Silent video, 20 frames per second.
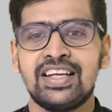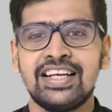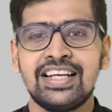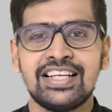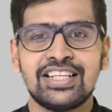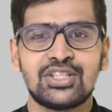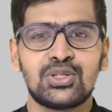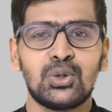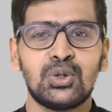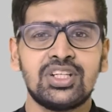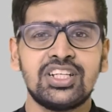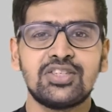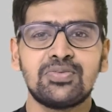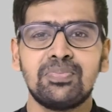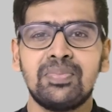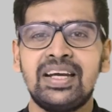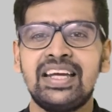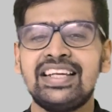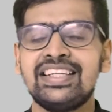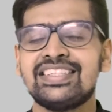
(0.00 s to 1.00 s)
So this
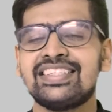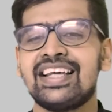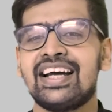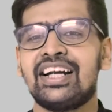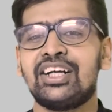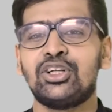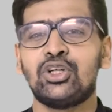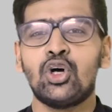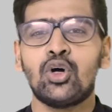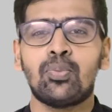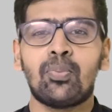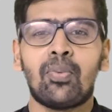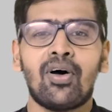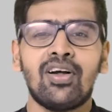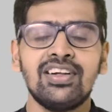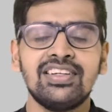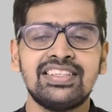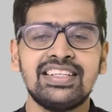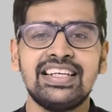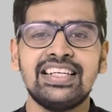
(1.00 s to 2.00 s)
means that your
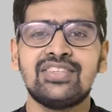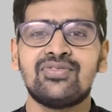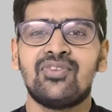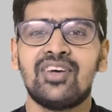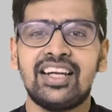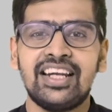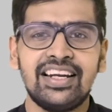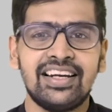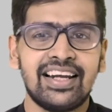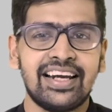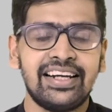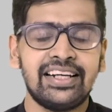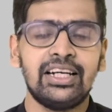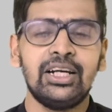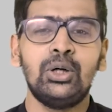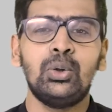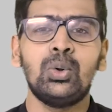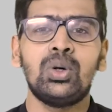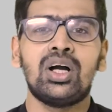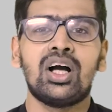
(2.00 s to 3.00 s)
policy is very likely
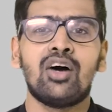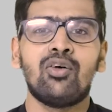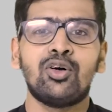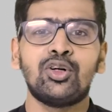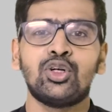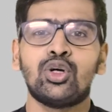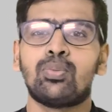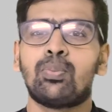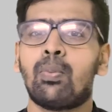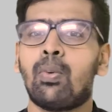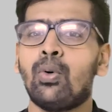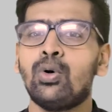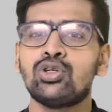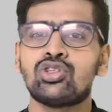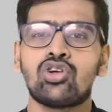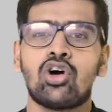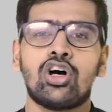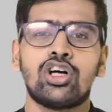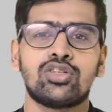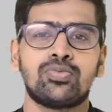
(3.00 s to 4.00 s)
to cover your
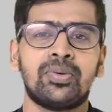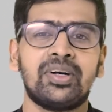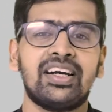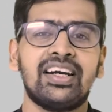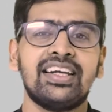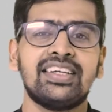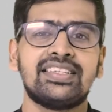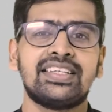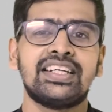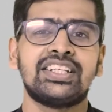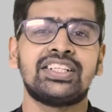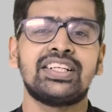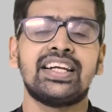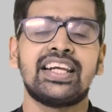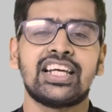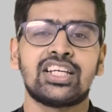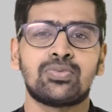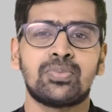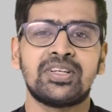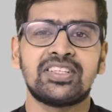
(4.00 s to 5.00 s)
post-hospitalization
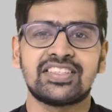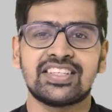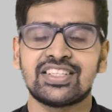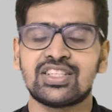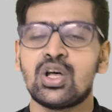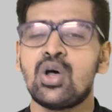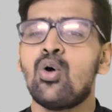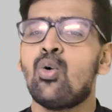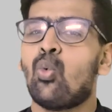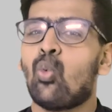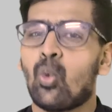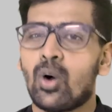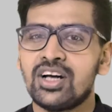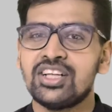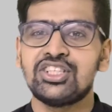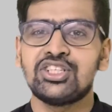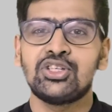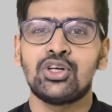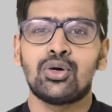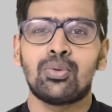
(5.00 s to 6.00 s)
expenses
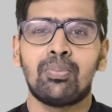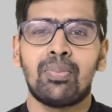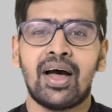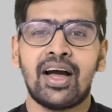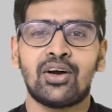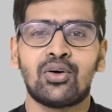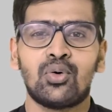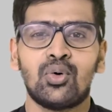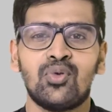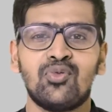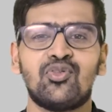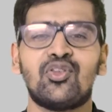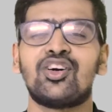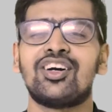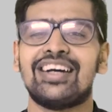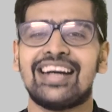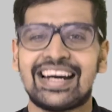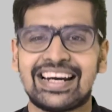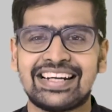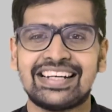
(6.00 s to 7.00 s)
once you're back home for
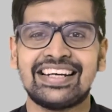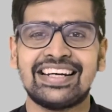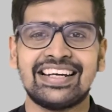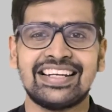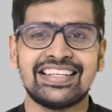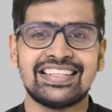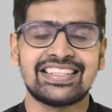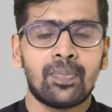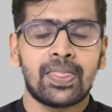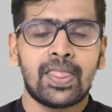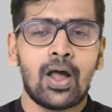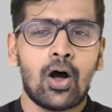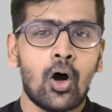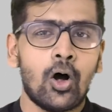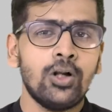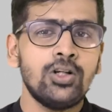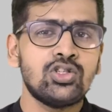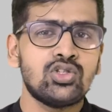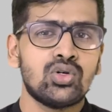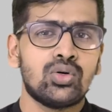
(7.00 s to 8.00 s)
90 days.
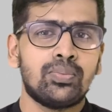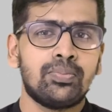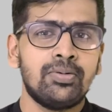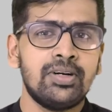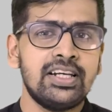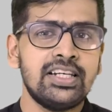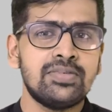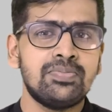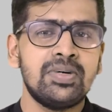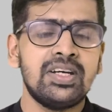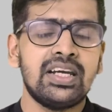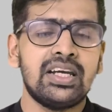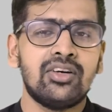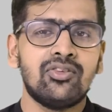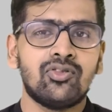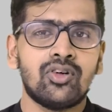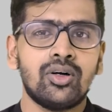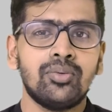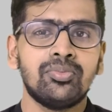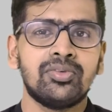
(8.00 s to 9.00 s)
Also, please be
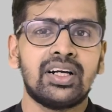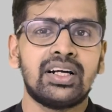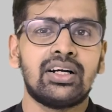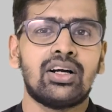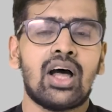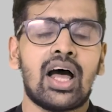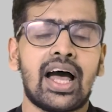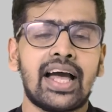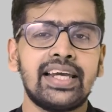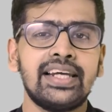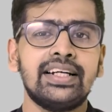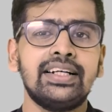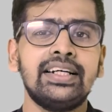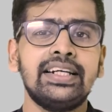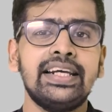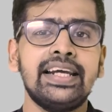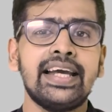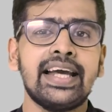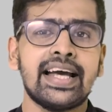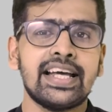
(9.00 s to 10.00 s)
informed that
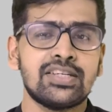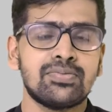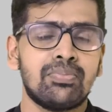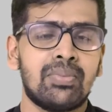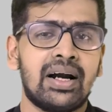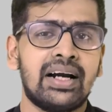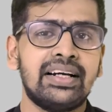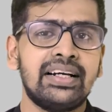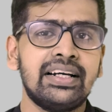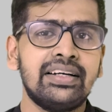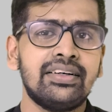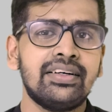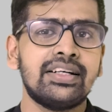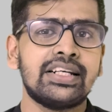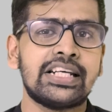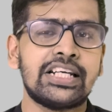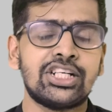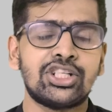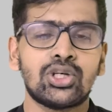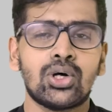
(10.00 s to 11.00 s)
IRDA has mandated
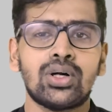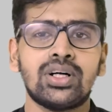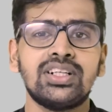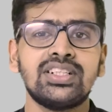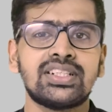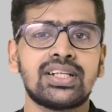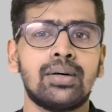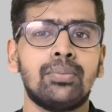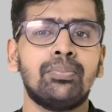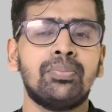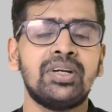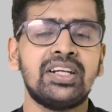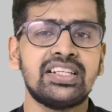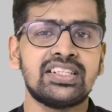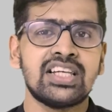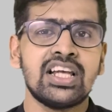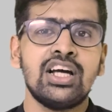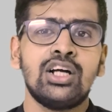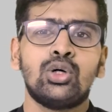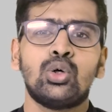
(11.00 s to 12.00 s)
insurance companies
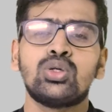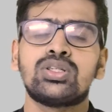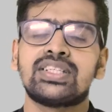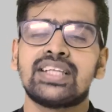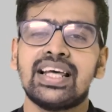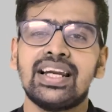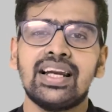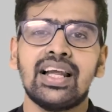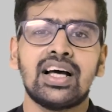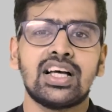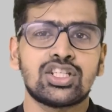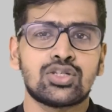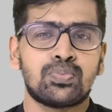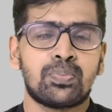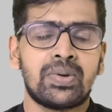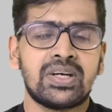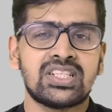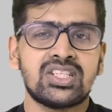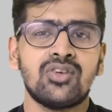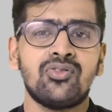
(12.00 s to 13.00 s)
to sell a
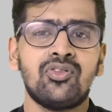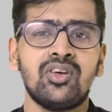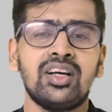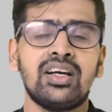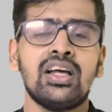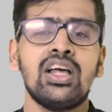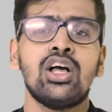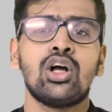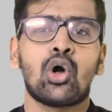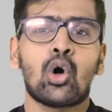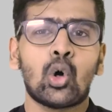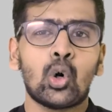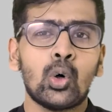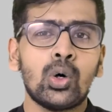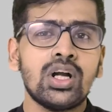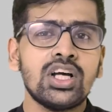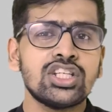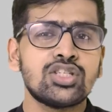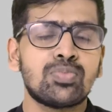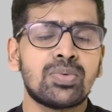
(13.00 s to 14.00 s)
specific
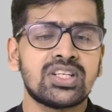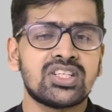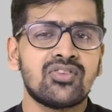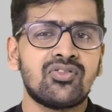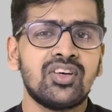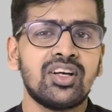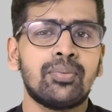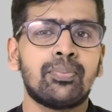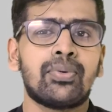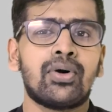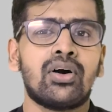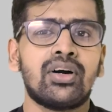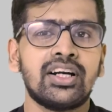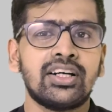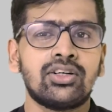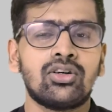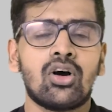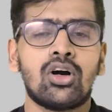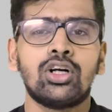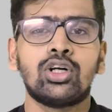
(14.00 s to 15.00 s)
Corona-specific product
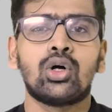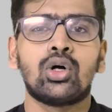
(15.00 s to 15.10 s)
called